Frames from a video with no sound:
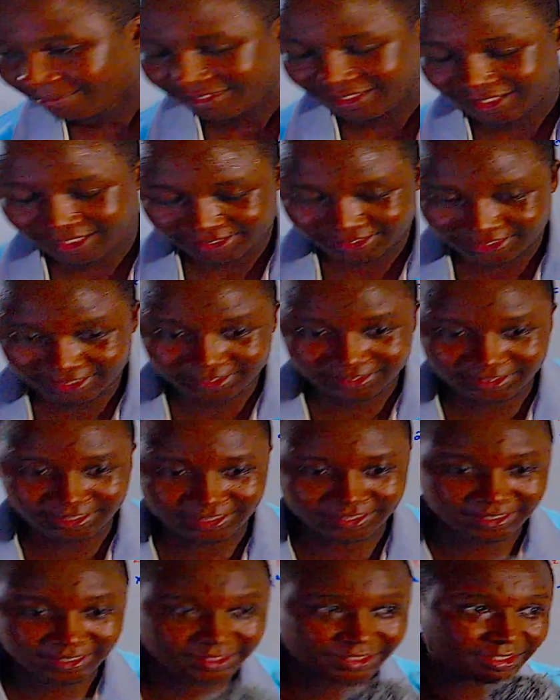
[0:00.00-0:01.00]
I
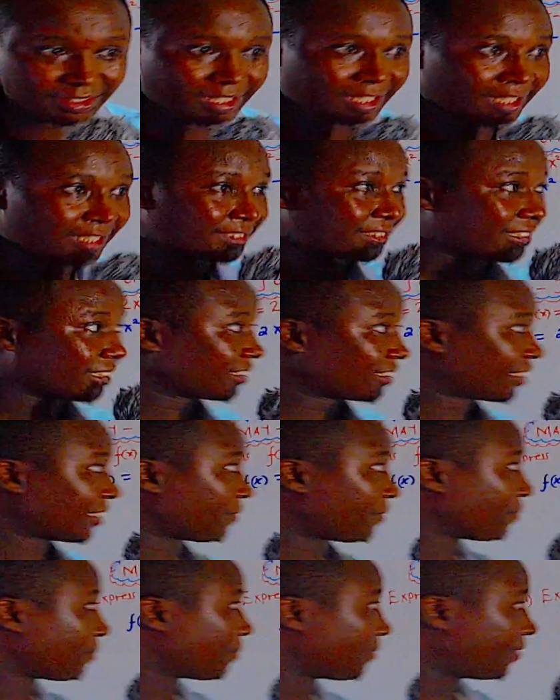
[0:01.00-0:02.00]
just realized that
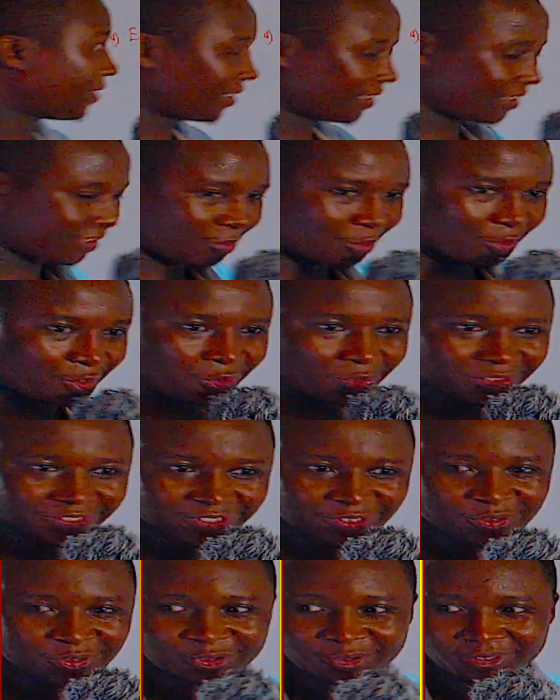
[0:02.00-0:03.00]
the audio is
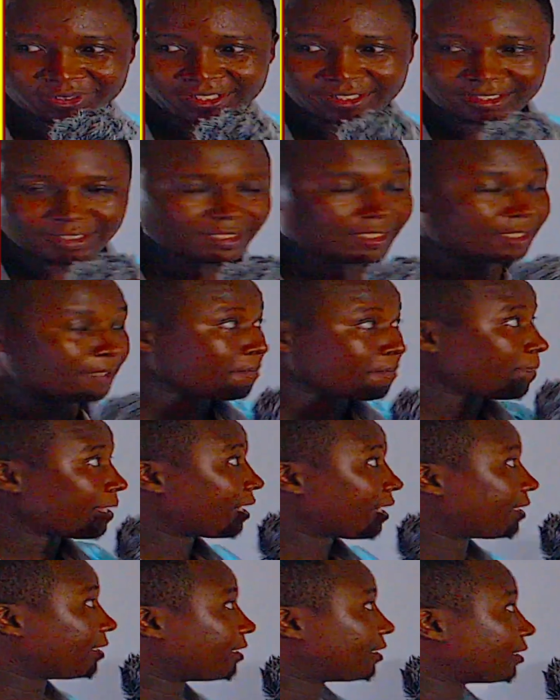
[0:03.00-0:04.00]
not okay.
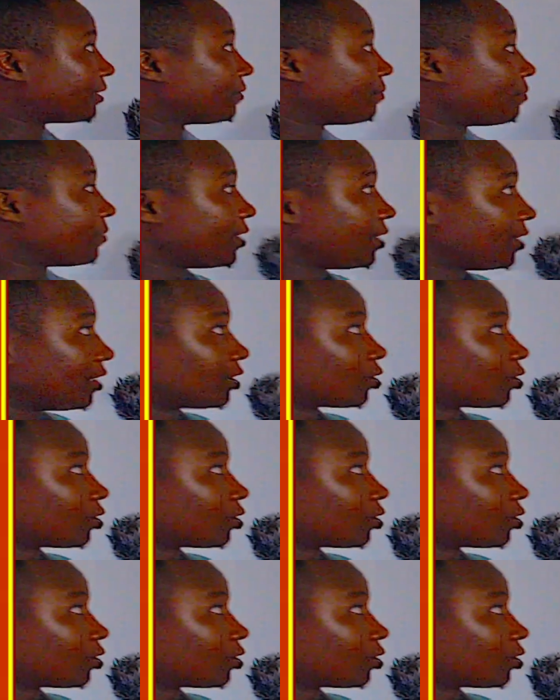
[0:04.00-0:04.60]
And in this